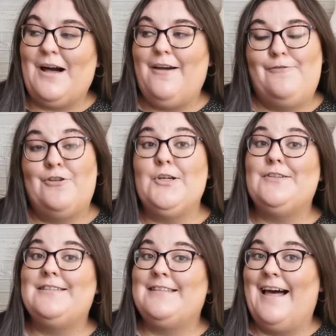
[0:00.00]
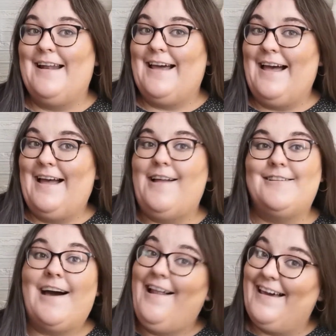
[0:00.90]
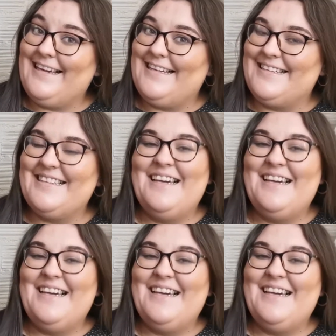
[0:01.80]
I've noticed that, and I like it.